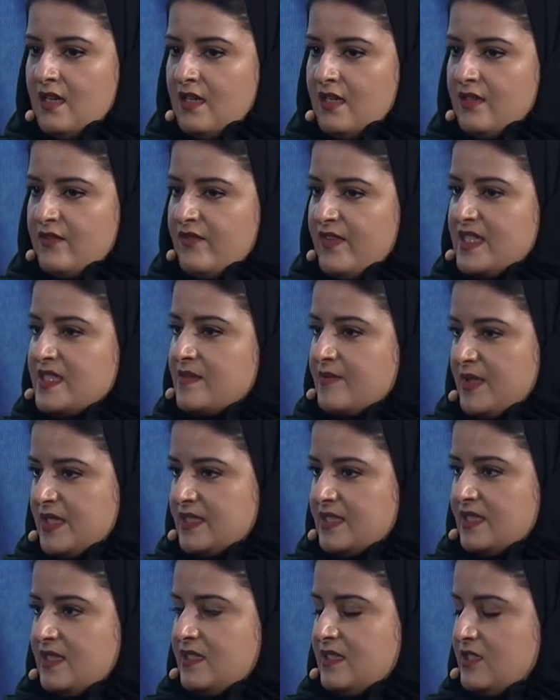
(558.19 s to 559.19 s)

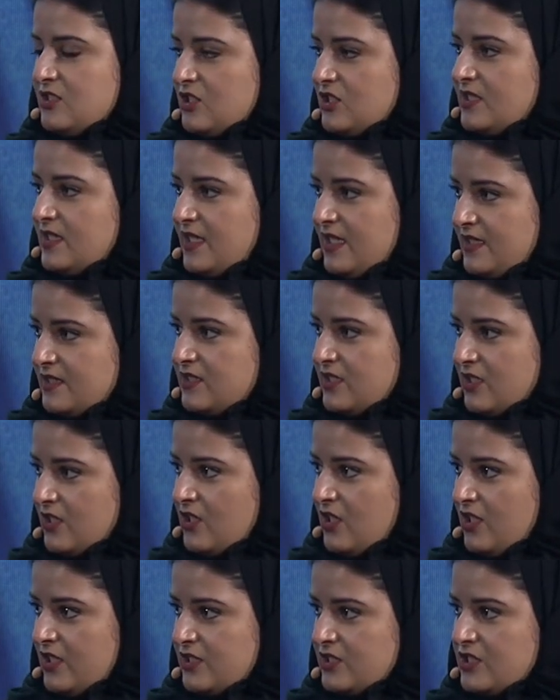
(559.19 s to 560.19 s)
investment in digital and
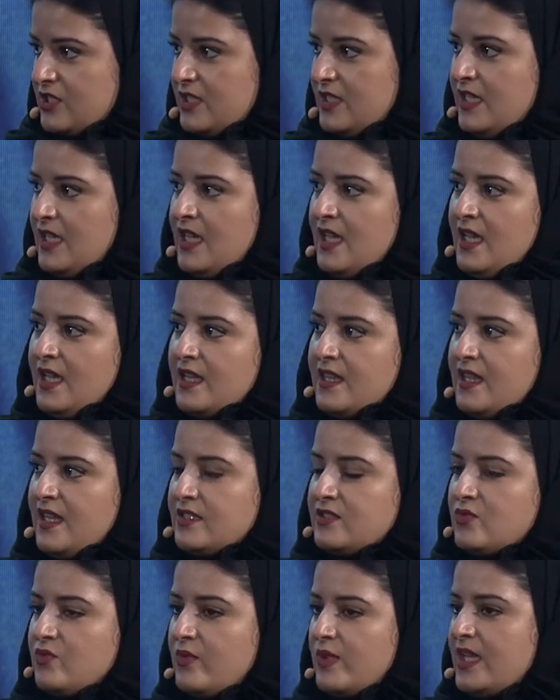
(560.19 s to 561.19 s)
technology
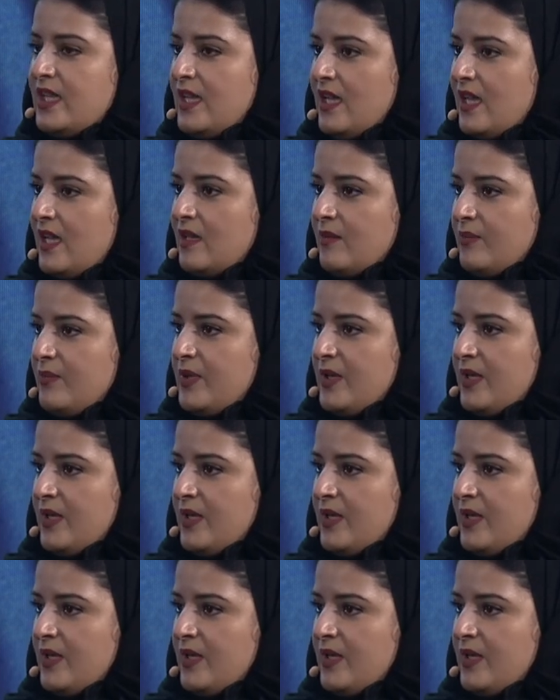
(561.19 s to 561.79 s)
that will help